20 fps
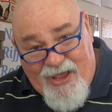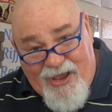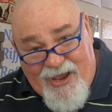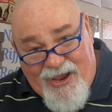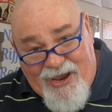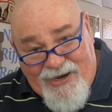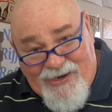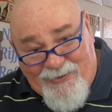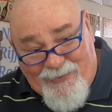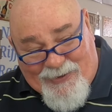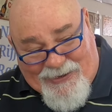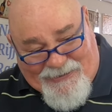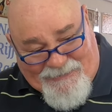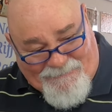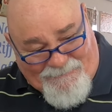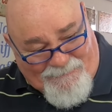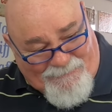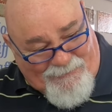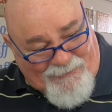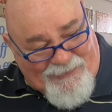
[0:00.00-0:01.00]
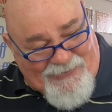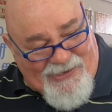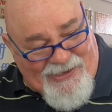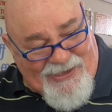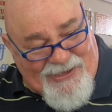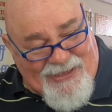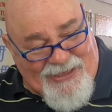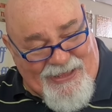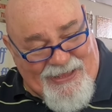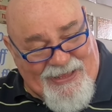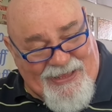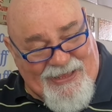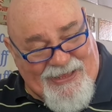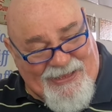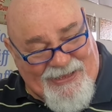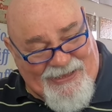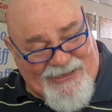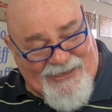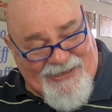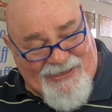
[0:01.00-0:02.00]
Anyway. You
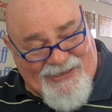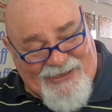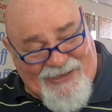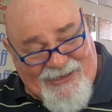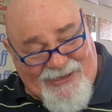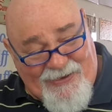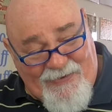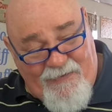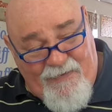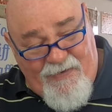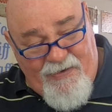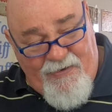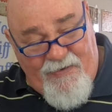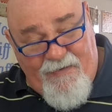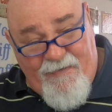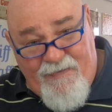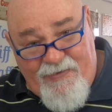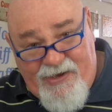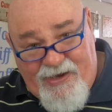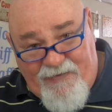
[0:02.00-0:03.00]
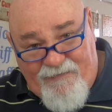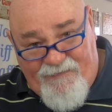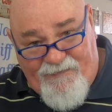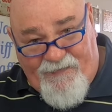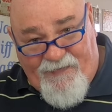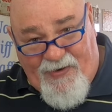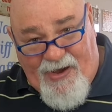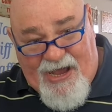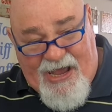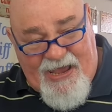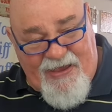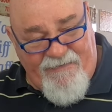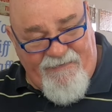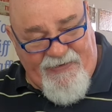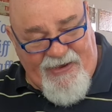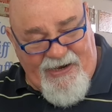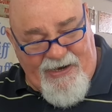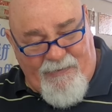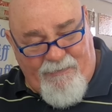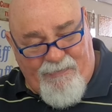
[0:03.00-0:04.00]
get 5
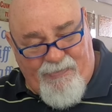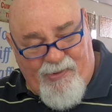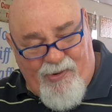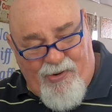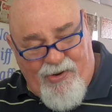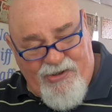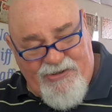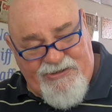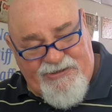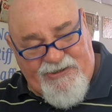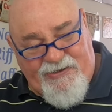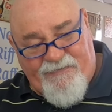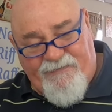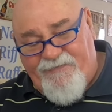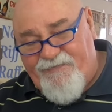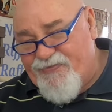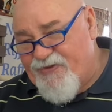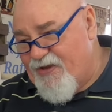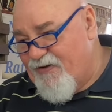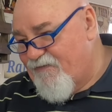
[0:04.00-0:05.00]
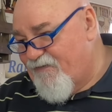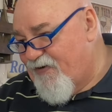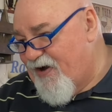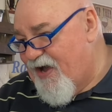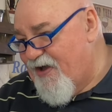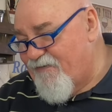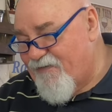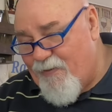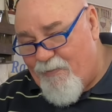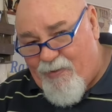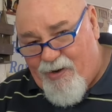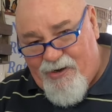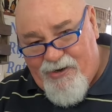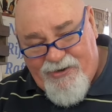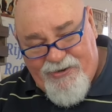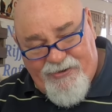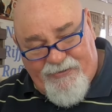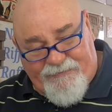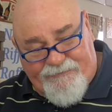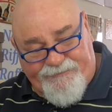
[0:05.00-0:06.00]
in a box. 5 a
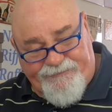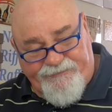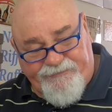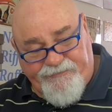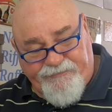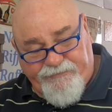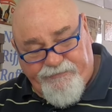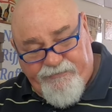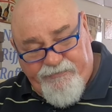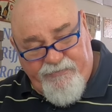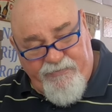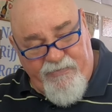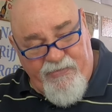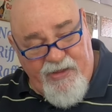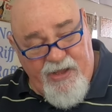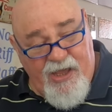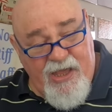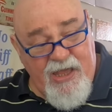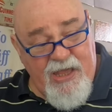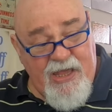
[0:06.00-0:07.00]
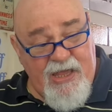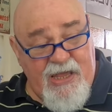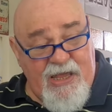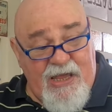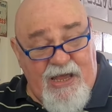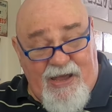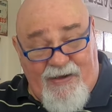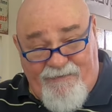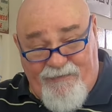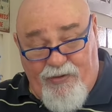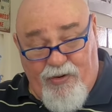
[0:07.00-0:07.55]
month. I've